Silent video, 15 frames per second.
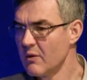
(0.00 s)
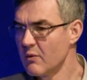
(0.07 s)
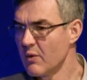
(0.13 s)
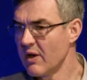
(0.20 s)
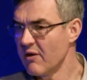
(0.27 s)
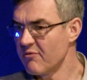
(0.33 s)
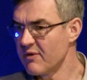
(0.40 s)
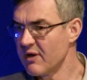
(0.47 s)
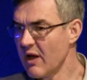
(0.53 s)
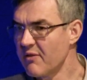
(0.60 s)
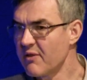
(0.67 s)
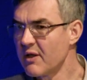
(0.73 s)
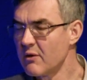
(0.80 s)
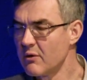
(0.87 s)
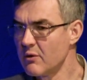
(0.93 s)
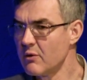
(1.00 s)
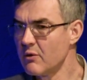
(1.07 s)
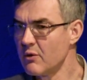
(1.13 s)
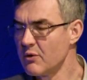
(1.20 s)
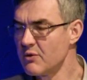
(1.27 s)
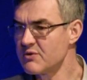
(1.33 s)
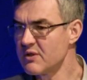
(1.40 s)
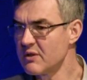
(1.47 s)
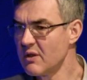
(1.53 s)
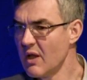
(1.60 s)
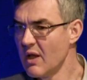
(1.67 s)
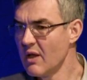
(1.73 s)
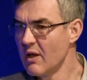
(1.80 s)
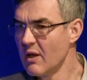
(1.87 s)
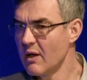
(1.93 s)
we have nothing to lose. And
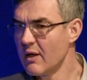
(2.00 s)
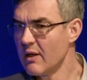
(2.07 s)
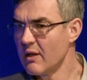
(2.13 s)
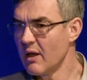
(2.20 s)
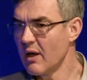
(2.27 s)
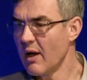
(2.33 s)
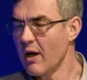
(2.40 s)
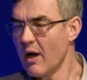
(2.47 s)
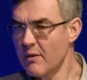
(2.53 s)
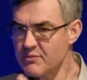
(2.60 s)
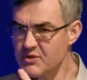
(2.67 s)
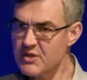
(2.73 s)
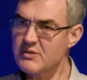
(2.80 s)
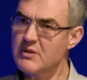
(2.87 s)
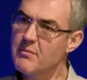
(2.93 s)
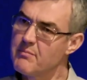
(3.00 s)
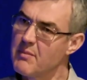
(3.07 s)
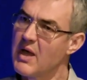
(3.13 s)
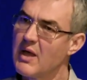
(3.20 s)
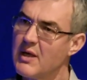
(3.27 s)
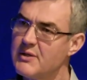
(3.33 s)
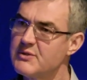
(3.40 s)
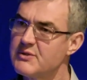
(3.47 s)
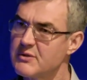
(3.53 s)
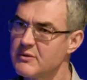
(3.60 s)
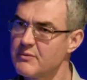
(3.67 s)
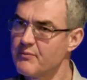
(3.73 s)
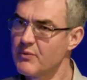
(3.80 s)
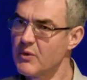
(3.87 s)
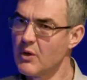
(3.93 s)
I'm just amazed,
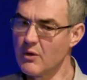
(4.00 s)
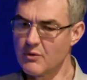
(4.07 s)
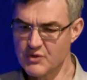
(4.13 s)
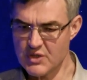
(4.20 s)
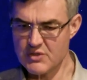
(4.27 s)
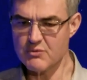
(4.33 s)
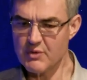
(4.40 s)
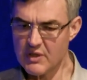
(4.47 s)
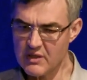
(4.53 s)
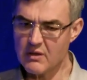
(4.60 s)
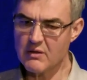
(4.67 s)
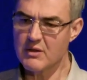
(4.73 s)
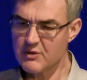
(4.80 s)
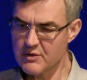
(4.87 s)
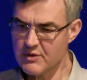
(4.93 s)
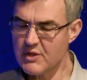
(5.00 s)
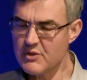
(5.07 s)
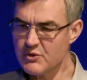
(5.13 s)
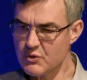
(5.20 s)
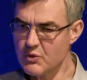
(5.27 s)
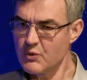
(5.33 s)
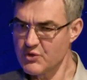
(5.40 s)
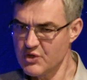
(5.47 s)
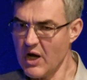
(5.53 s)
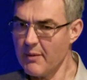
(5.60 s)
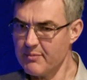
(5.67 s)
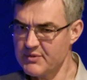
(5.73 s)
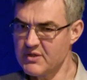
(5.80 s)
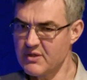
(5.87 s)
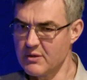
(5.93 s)
you know, just reading that these two
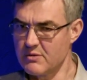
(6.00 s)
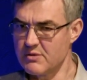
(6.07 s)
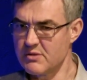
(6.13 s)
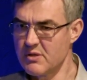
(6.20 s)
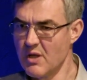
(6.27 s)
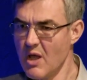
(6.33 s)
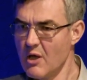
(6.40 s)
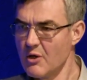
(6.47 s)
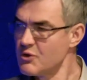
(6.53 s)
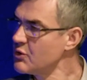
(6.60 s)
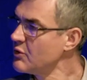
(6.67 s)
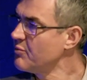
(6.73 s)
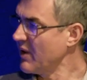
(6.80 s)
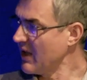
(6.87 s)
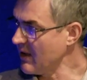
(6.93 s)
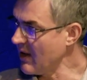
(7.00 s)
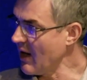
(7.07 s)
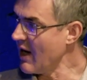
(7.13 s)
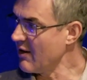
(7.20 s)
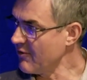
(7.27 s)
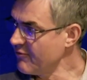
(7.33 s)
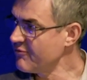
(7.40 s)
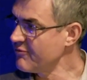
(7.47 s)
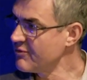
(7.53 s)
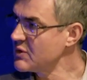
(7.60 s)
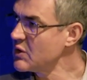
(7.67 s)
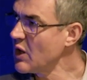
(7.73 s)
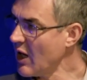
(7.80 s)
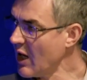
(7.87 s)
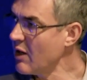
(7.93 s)
chapters should be enough
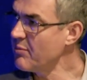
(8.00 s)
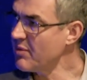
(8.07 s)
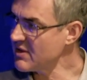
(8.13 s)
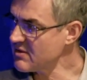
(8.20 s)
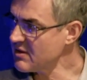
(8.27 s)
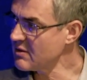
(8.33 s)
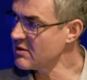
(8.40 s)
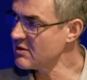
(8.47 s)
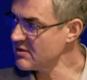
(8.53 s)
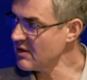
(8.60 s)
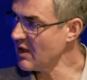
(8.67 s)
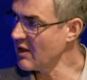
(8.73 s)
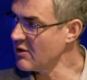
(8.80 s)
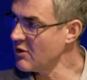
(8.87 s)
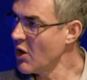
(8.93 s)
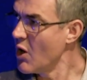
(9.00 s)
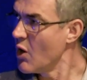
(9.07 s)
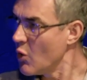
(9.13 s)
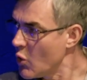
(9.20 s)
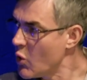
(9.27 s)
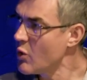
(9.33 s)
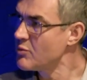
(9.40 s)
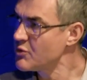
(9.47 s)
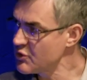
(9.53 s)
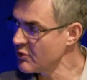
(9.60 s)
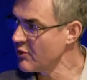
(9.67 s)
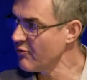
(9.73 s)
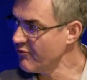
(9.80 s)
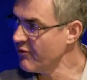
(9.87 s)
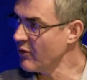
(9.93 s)
to help us understand whom should
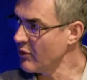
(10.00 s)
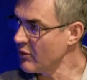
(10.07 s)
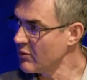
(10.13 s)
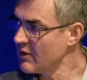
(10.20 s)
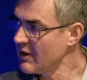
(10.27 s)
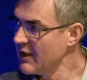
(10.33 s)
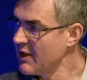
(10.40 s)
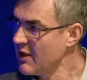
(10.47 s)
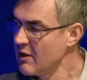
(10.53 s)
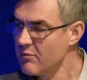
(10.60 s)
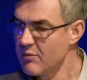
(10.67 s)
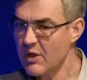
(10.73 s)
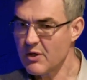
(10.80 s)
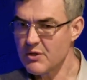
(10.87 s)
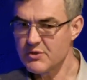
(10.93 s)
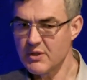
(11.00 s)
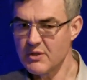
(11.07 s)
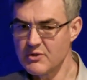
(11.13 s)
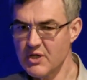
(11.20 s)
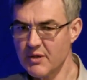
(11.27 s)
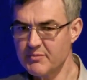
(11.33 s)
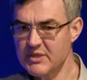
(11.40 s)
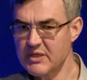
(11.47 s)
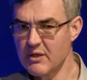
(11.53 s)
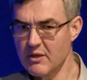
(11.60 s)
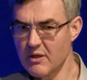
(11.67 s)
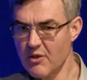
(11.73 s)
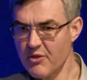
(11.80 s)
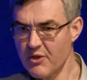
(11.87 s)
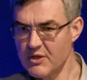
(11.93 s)
we follow. Because in
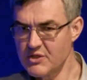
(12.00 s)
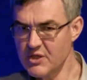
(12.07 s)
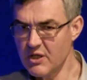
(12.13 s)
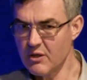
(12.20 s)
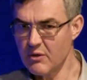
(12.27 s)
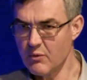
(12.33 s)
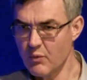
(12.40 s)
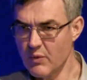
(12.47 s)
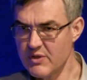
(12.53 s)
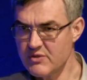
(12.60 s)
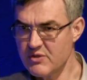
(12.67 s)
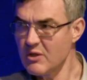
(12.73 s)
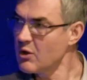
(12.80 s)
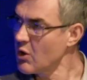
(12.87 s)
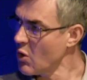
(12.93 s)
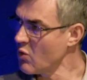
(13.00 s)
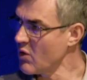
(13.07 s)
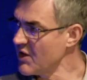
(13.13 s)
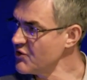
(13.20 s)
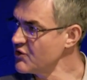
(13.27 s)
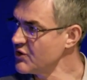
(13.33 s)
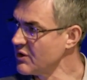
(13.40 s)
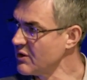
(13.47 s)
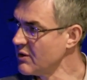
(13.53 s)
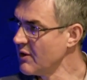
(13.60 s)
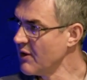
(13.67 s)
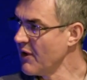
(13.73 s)
chapter 13, we see coercion.